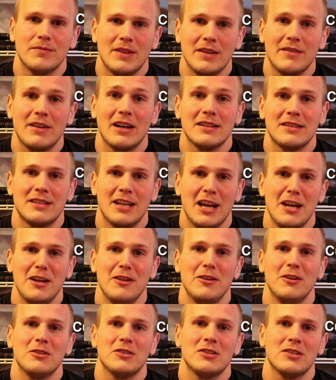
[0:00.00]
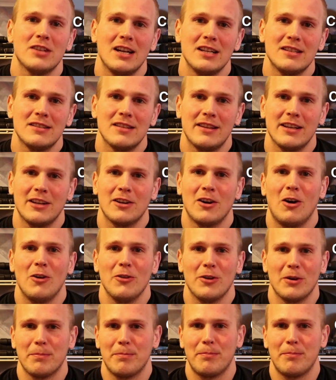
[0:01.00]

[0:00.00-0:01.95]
They've got 10 of those sites that they call their